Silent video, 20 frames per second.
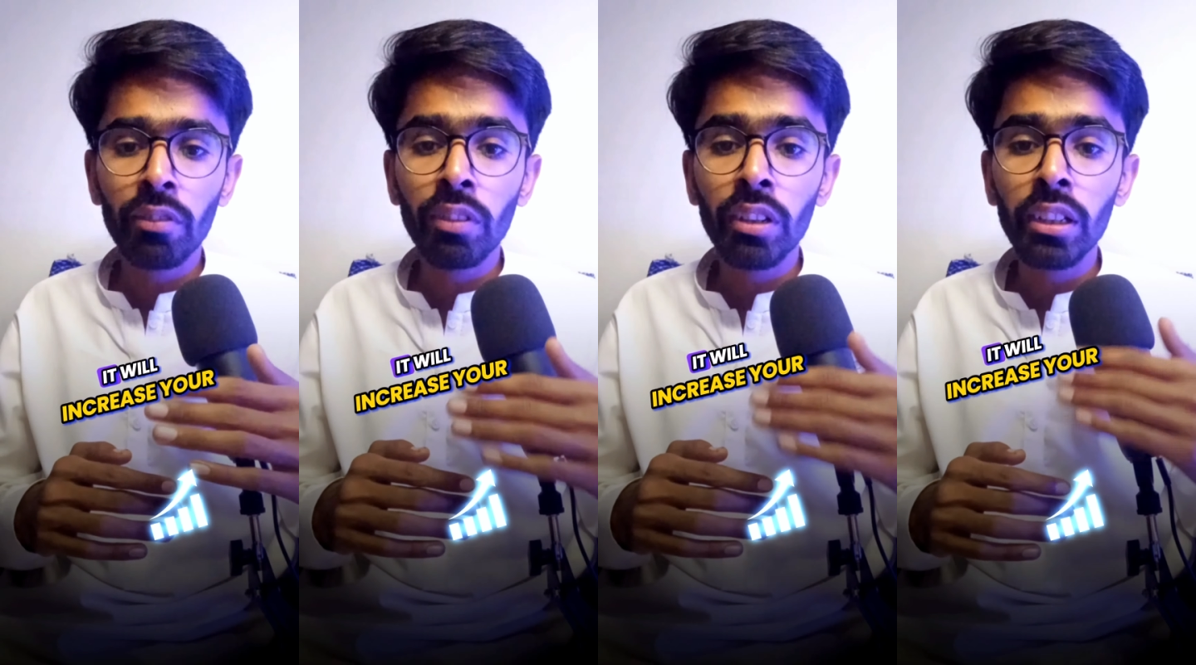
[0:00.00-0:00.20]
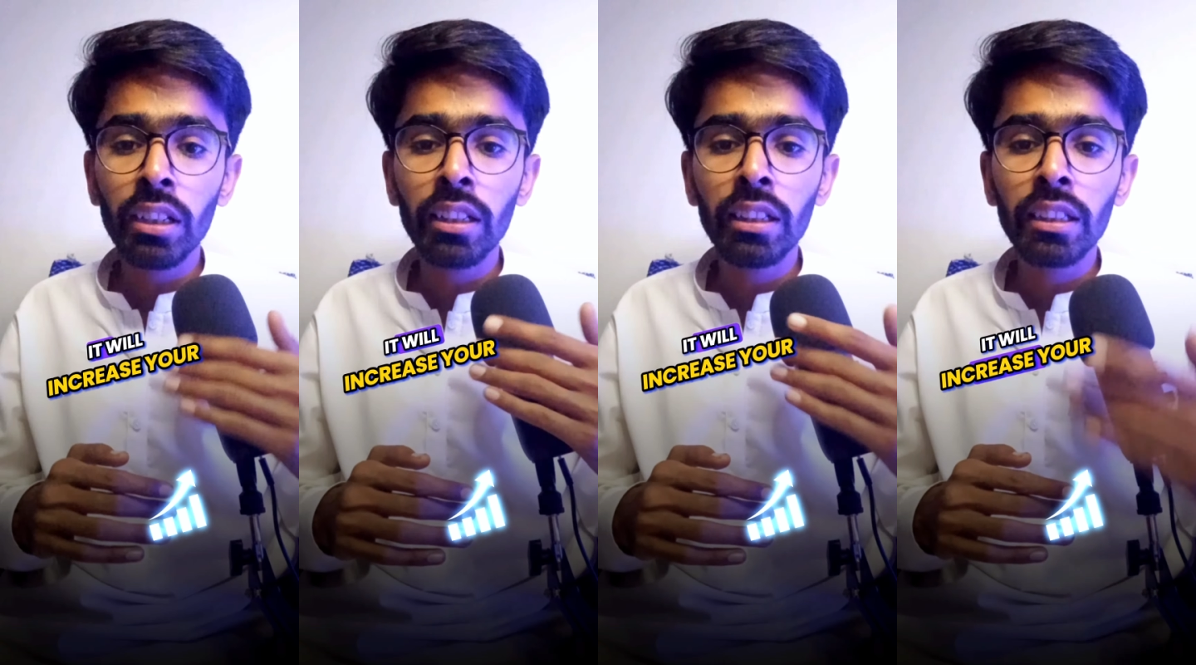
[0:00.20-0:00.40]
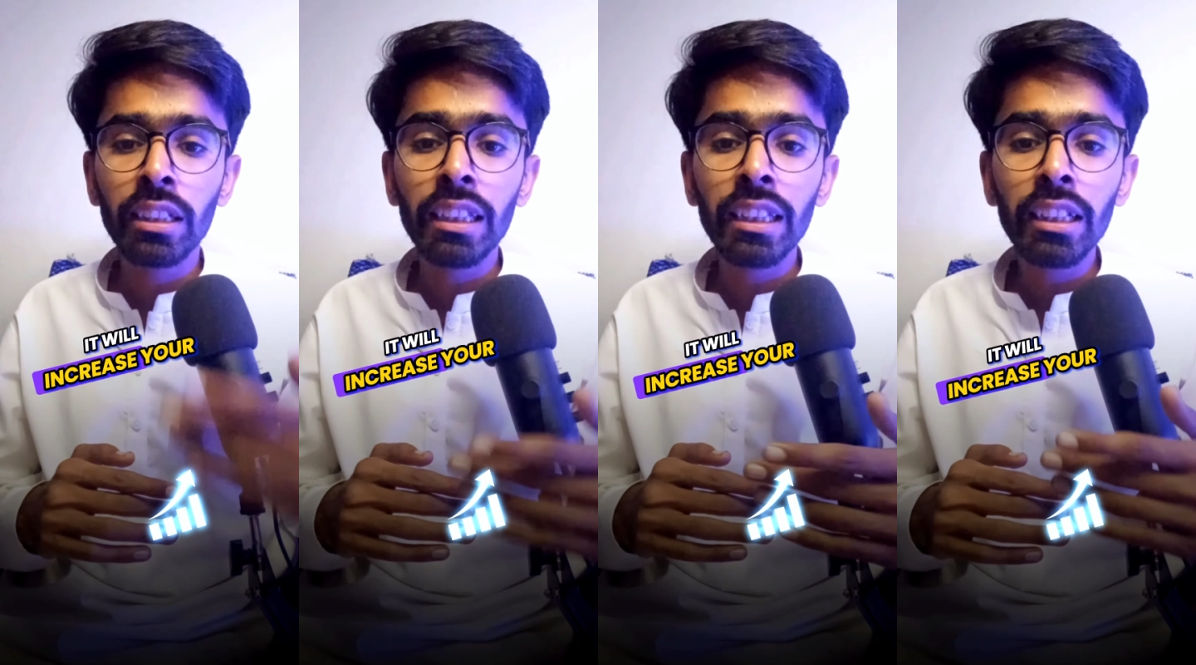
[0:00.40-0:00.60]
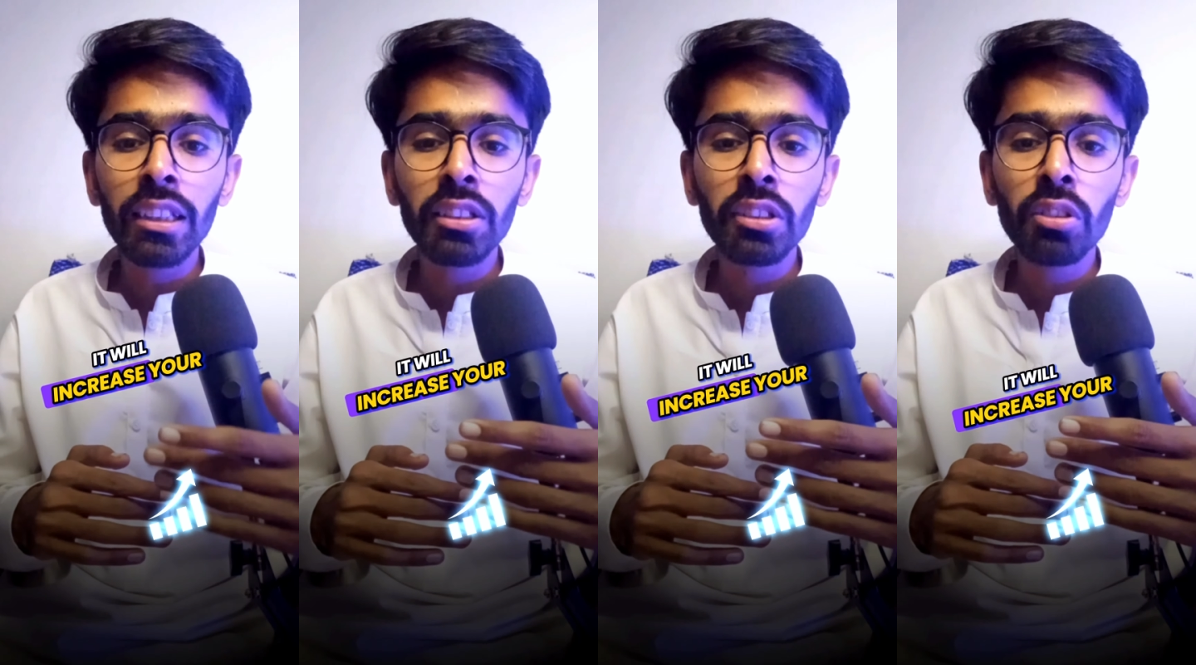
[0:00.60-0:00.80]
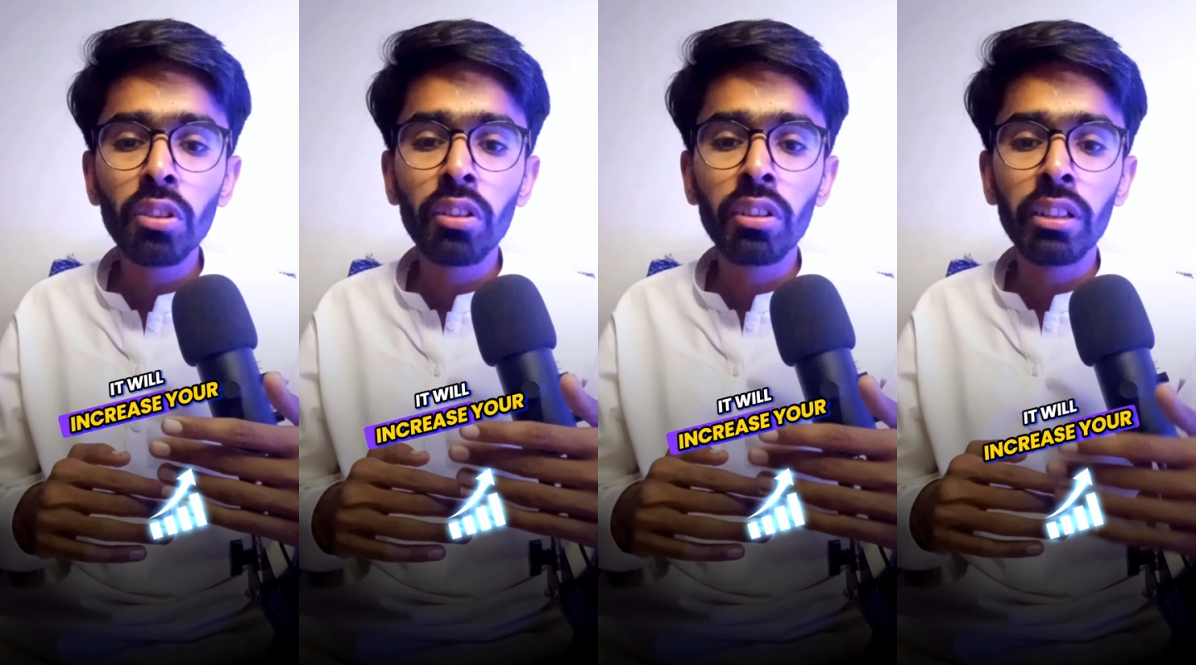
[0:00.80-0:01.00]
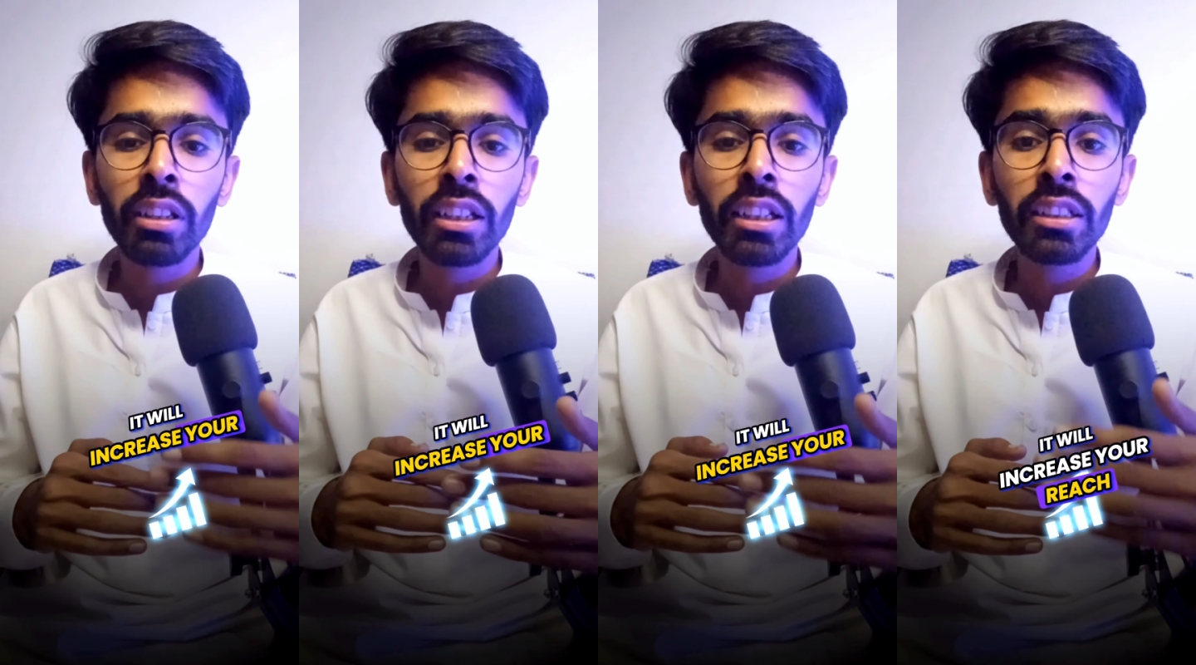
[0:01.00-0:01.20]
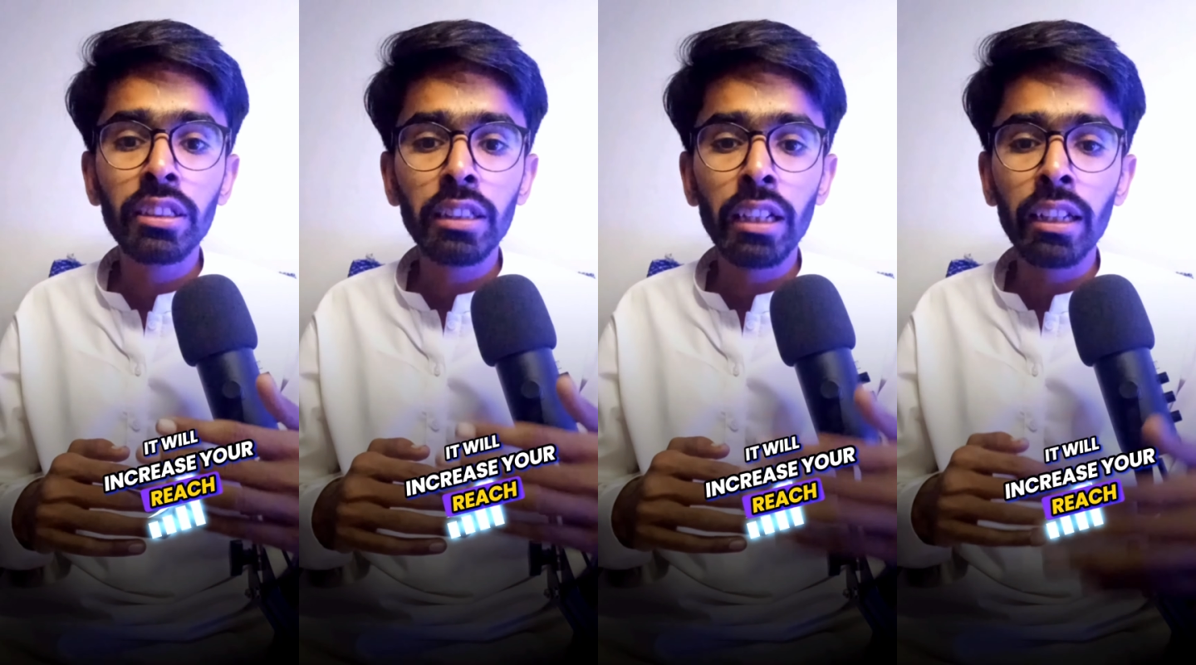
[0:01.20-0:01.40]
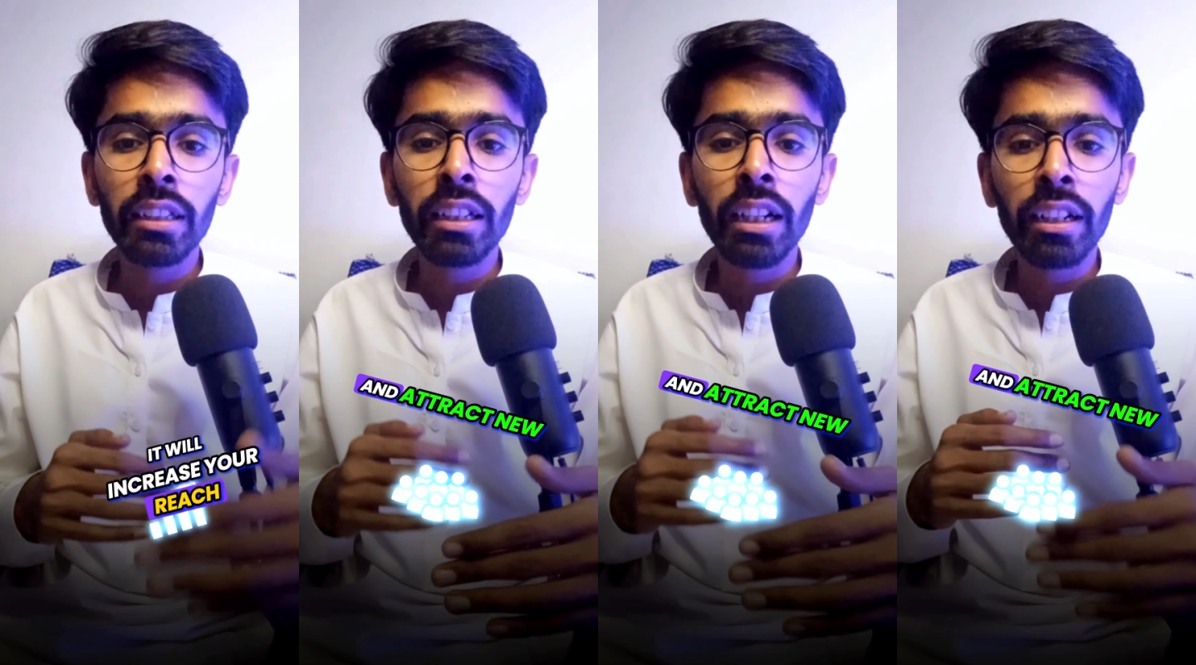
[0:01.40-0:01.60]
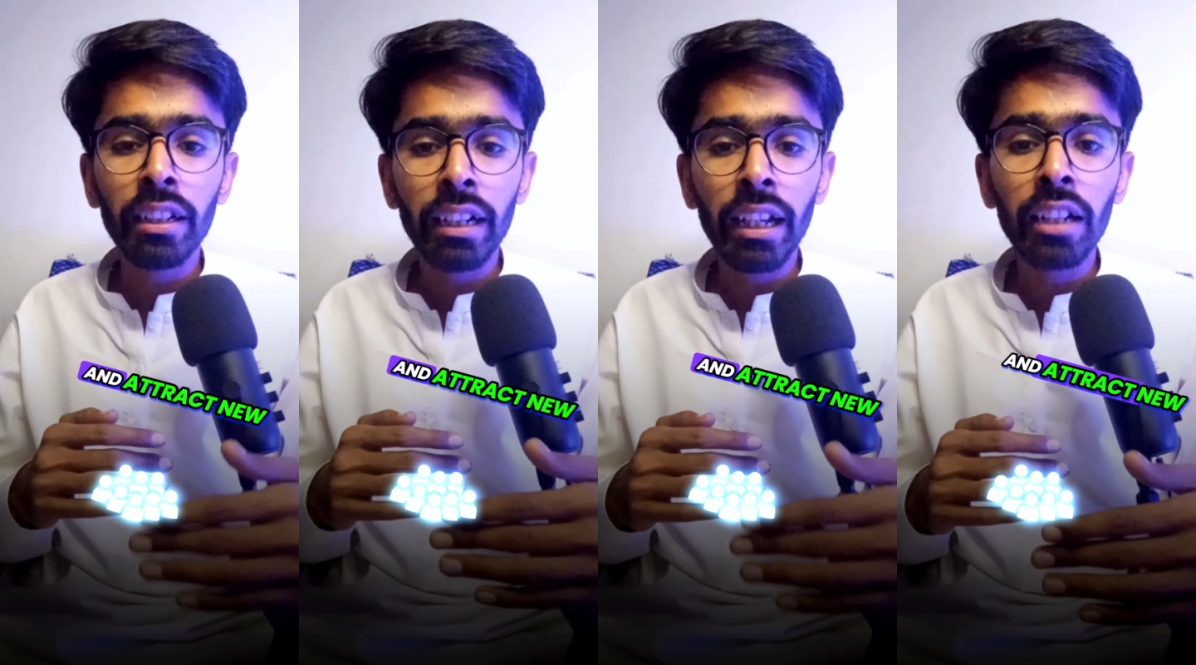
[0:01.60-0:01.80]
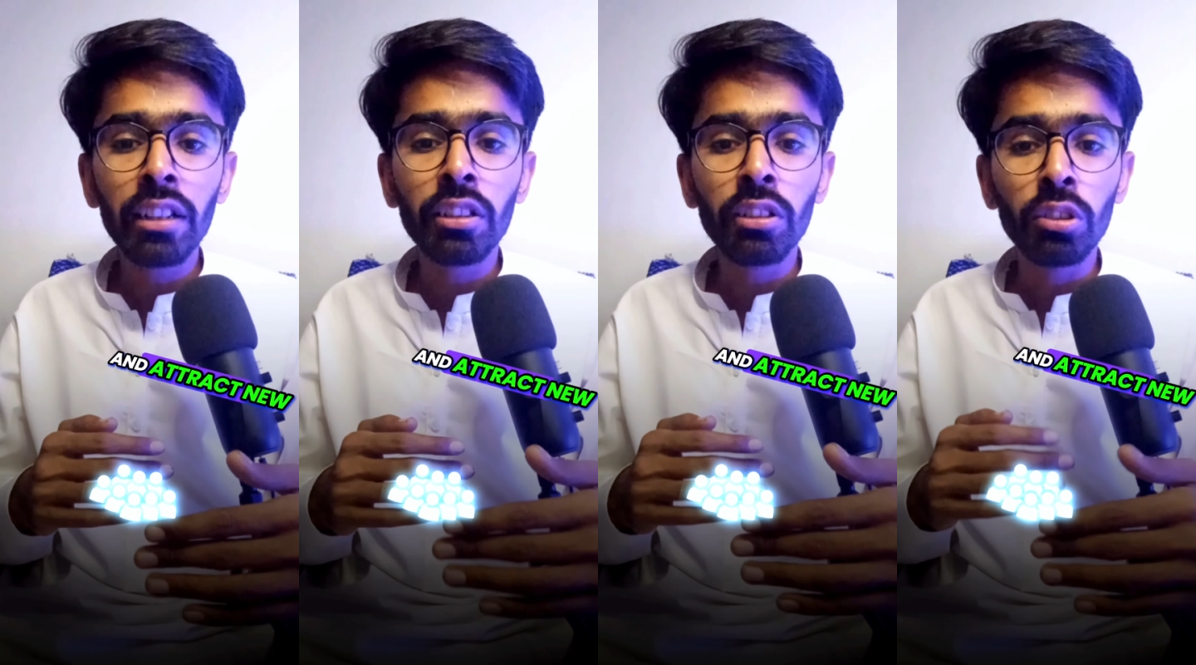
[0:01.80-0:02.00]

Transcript: will increase your reach and attract